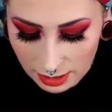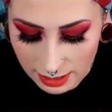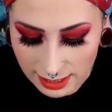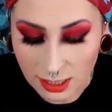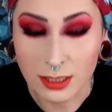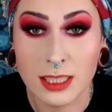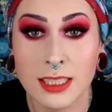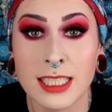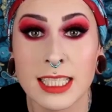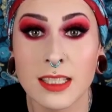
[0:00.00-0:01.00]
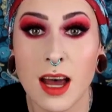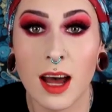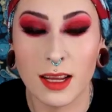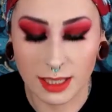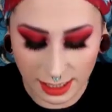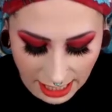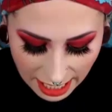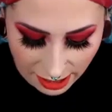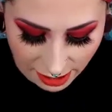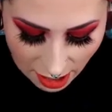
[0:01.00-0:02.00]
These little
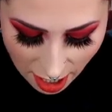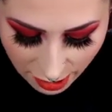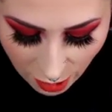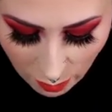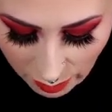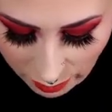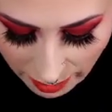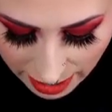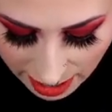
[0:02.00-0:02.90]
containers are hard to open with my